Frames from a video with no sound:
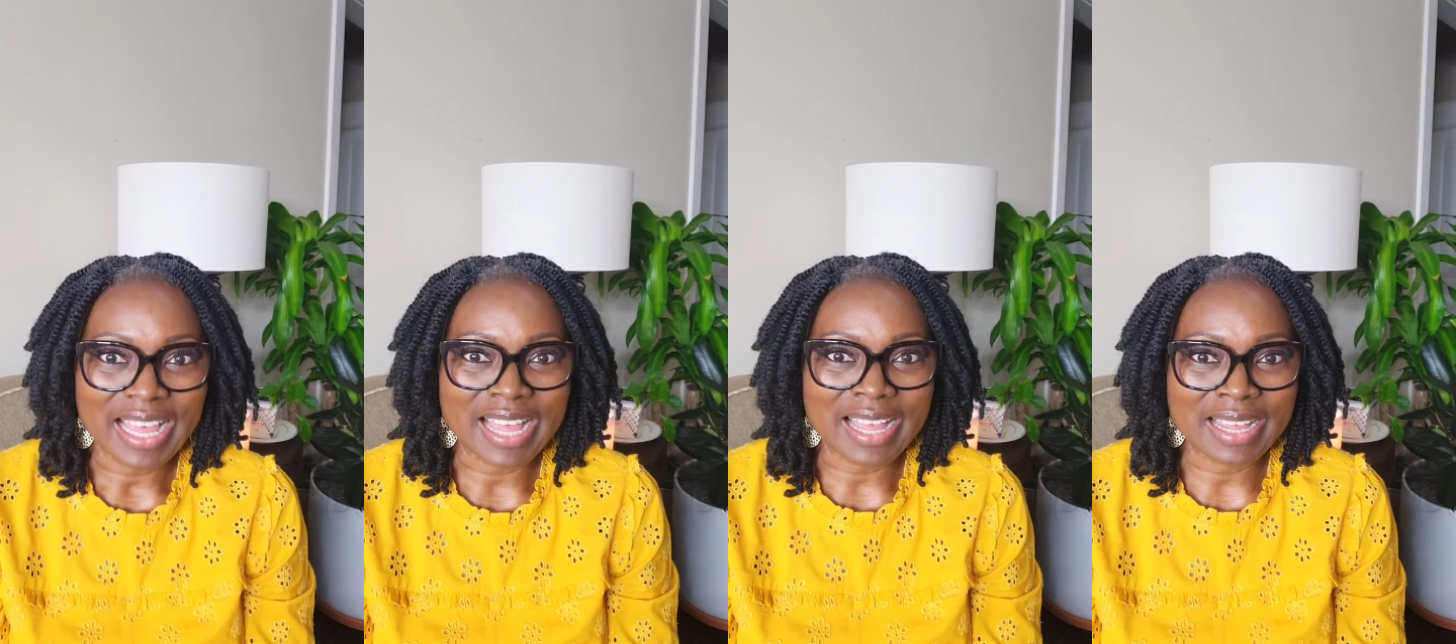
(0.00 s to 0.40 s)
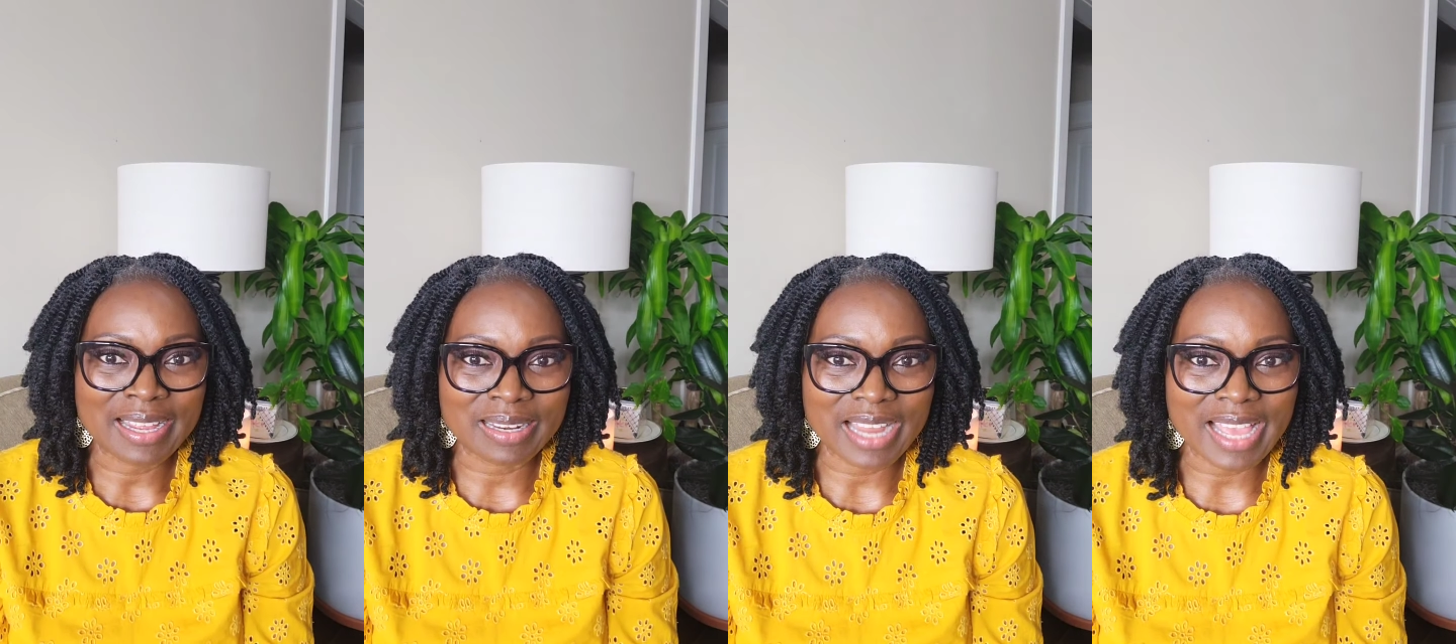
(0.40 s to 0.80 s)

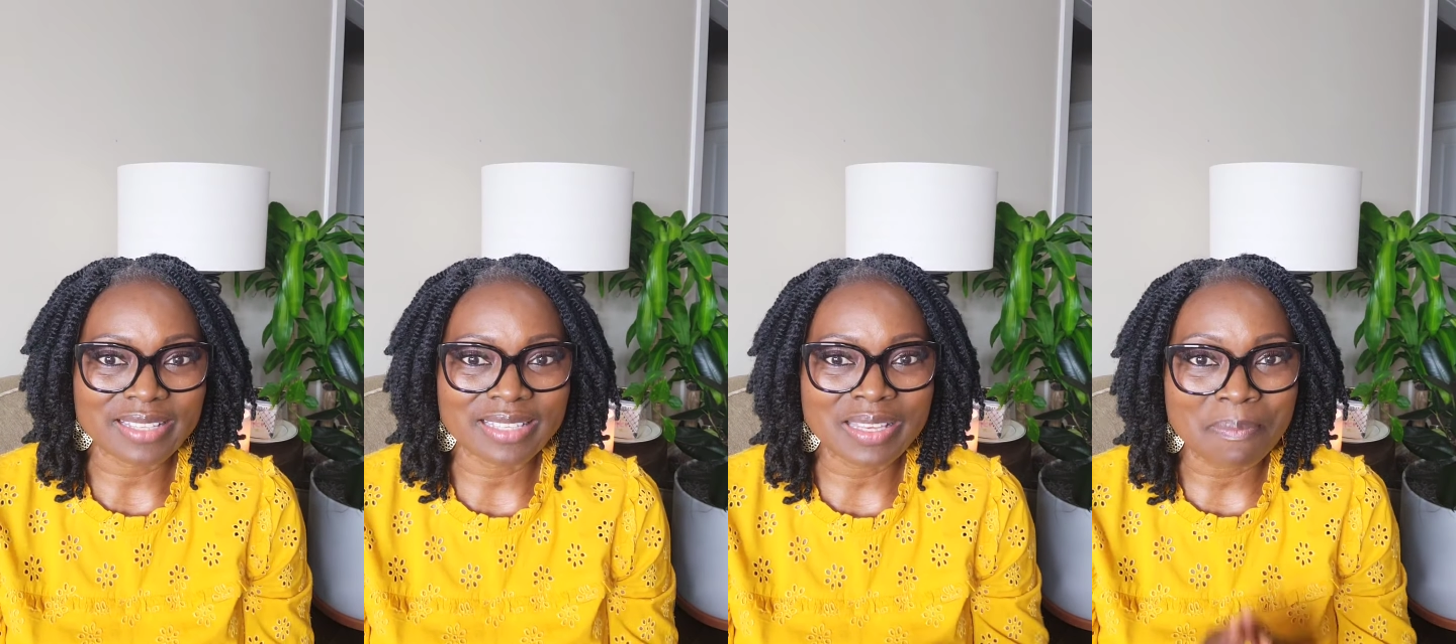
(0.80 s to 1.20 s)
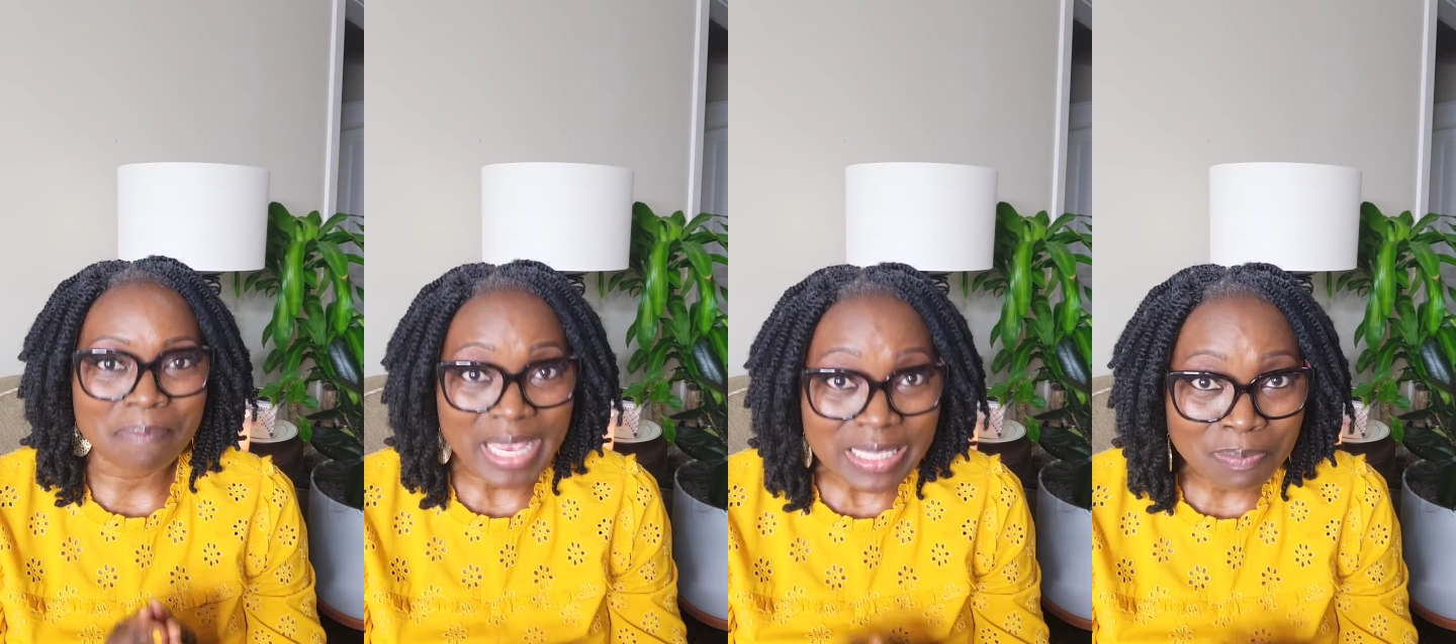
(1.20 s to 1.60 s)
And I say the
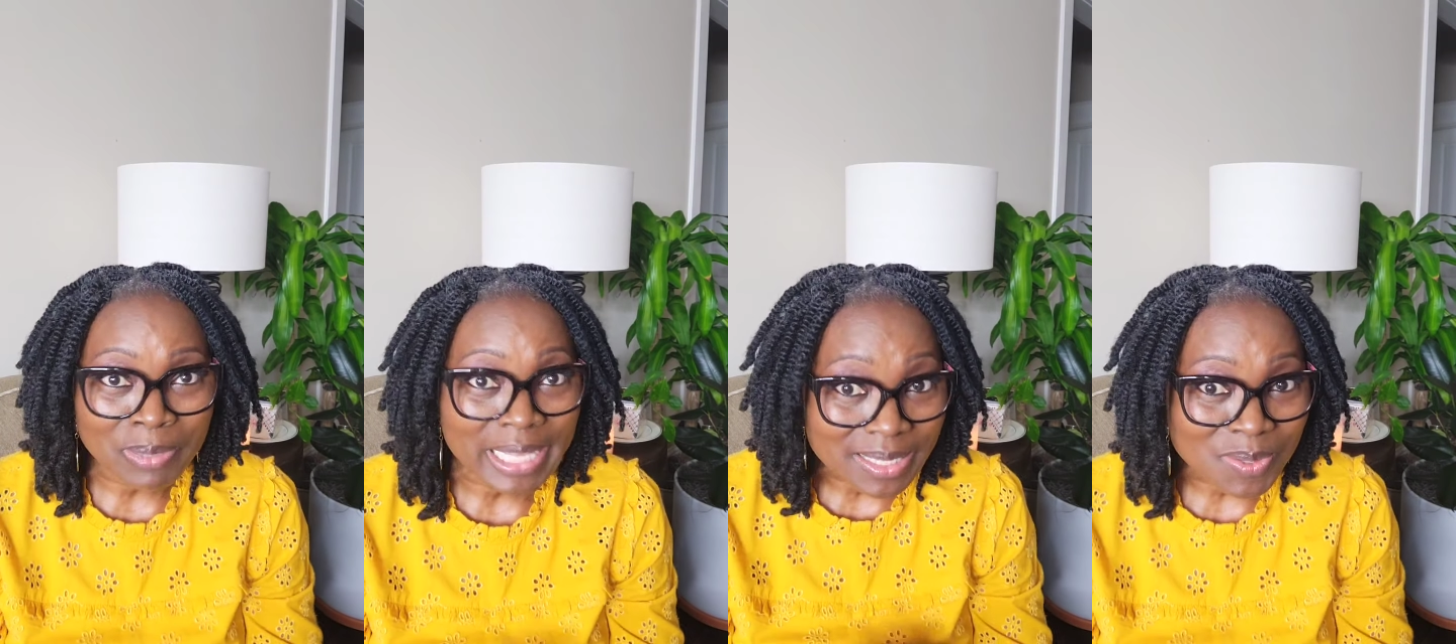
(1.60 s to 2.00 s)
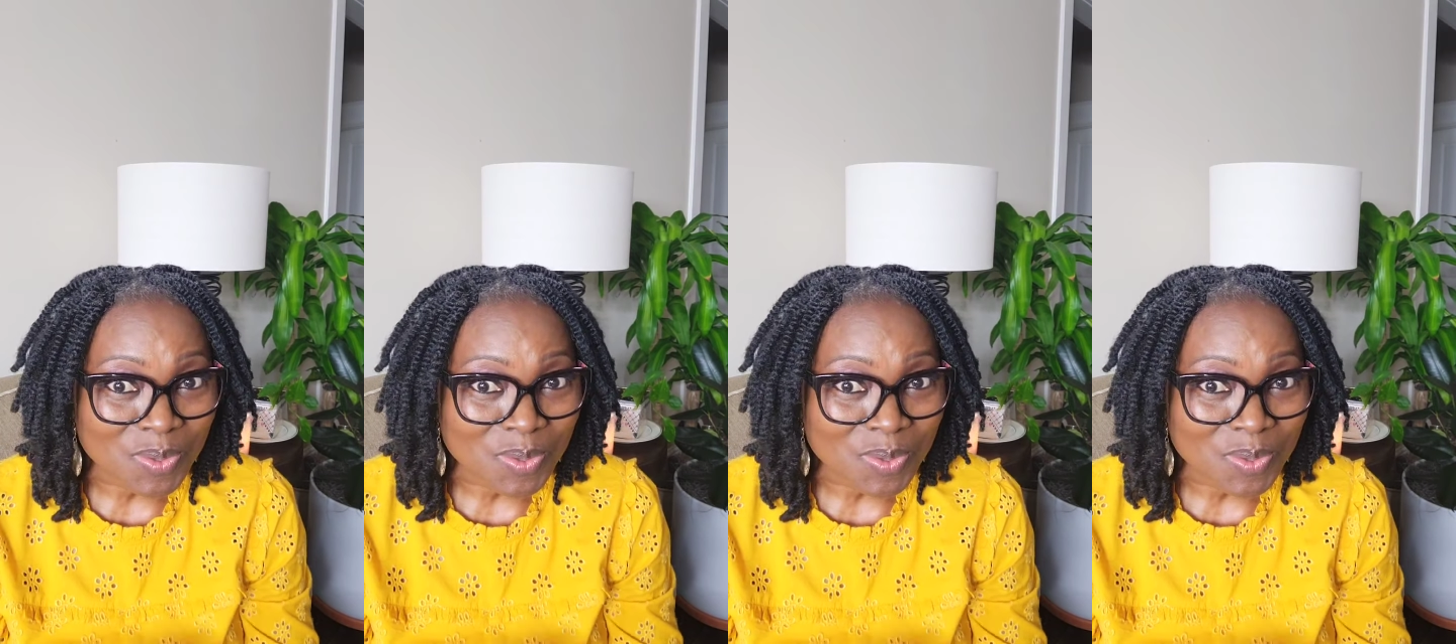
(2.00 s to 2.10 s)
best place